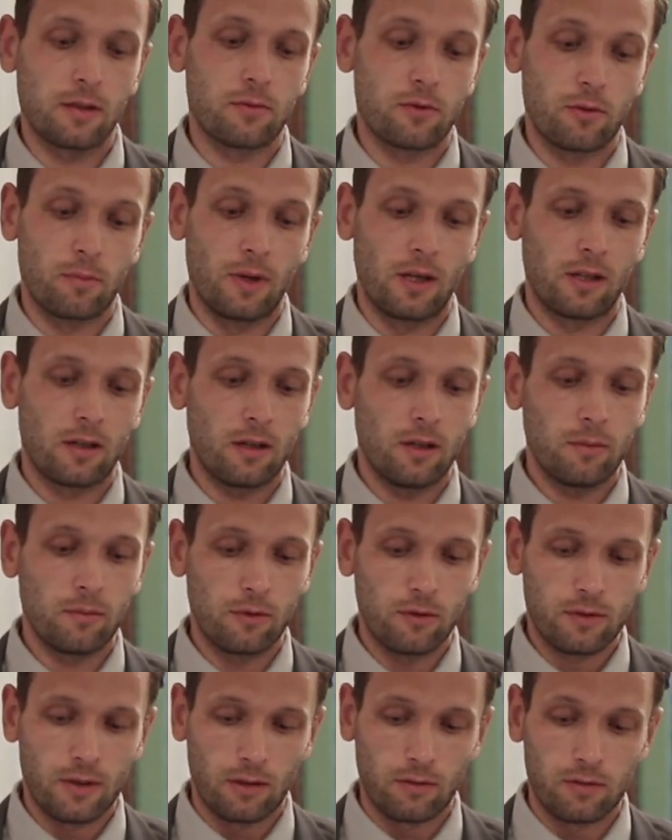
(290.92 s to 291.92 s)
audio
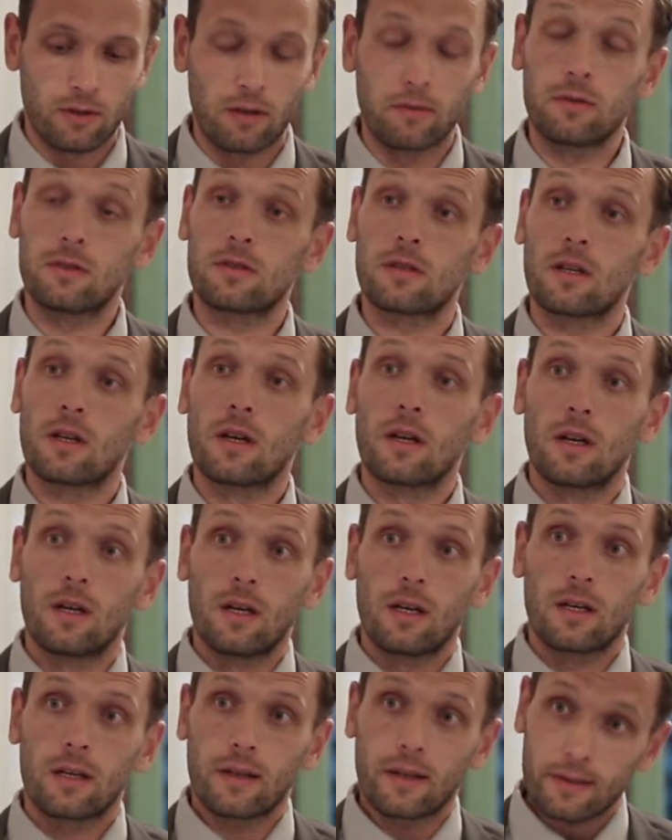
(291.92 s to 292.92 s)
recording device,
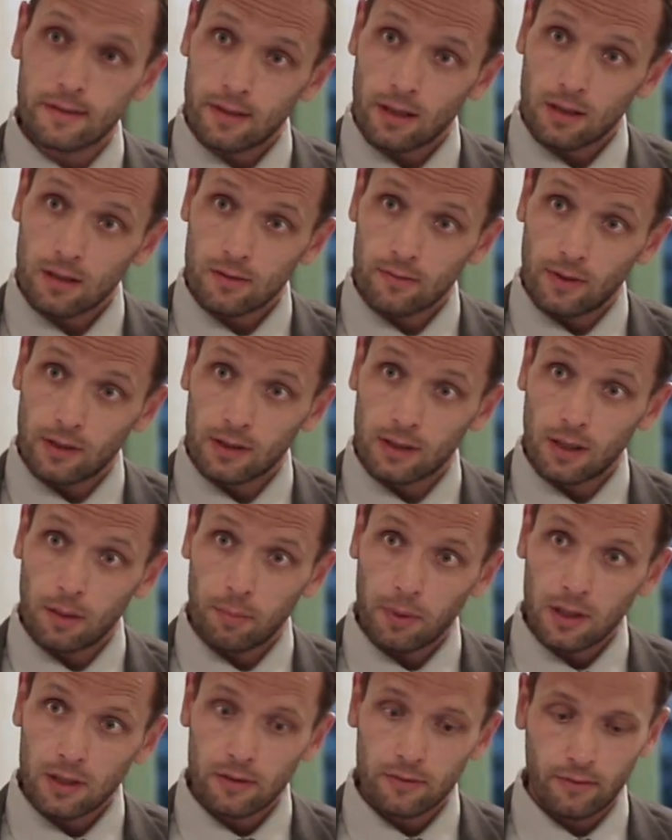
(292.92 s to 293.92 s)
or in front of friends and
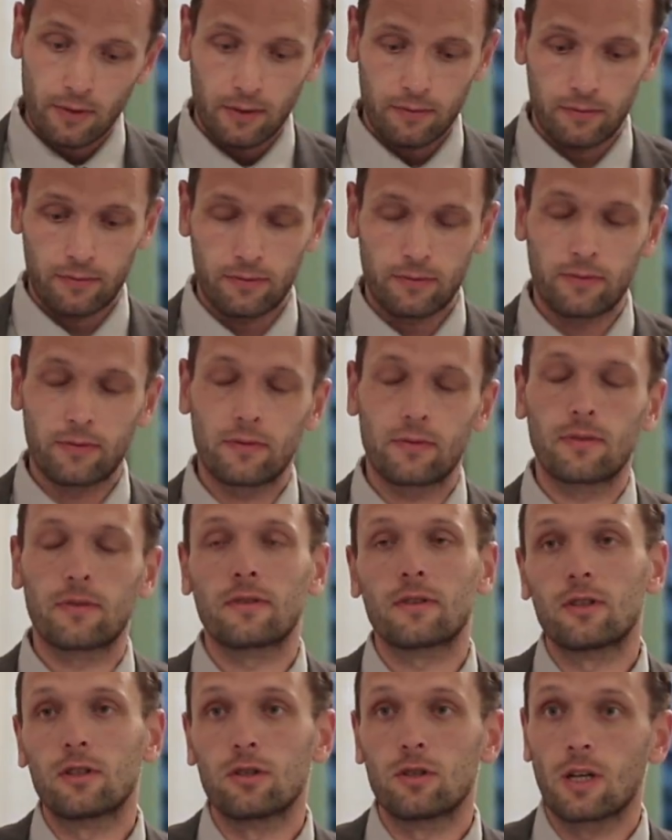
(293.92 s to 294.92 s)
family will not
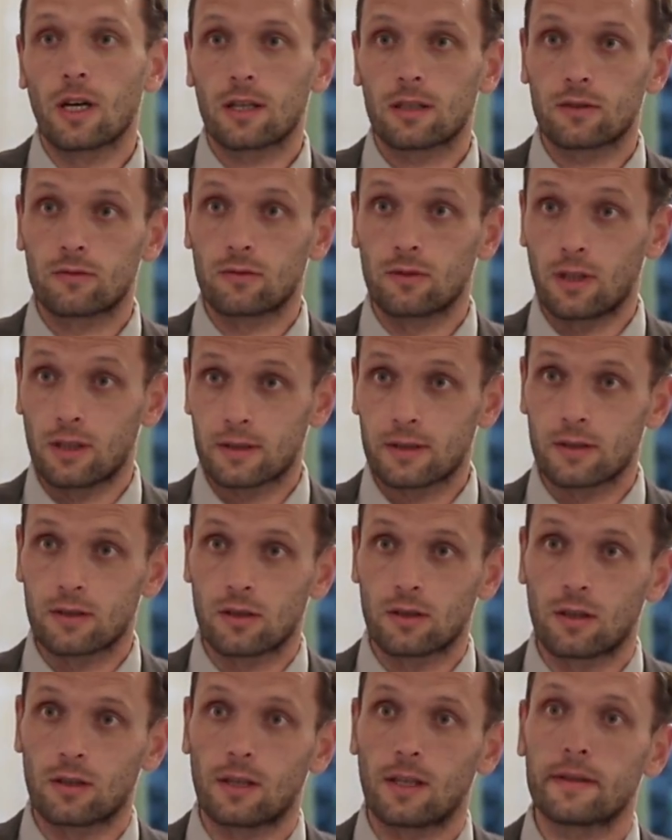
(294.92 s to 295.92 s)
only help you master
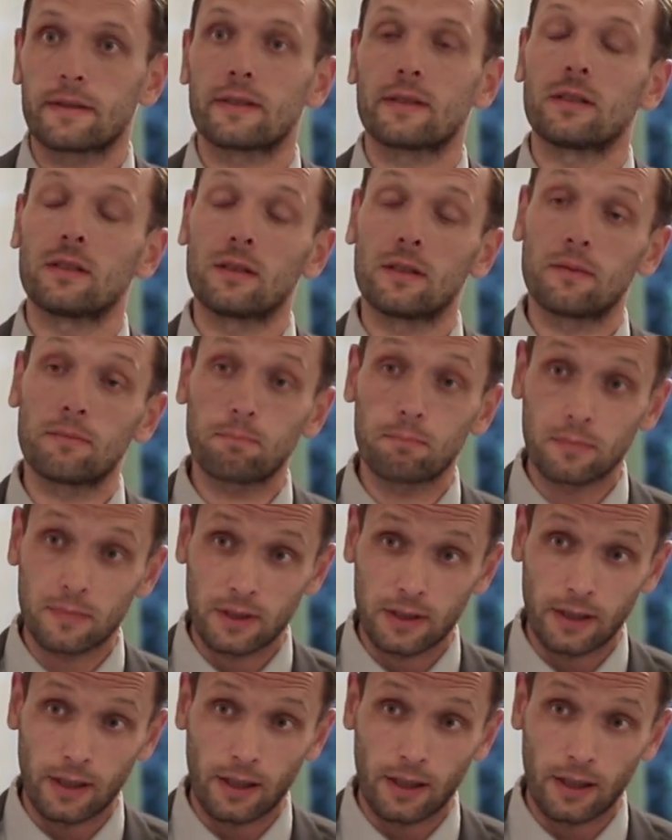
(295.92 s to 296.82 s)
it, but it will ease your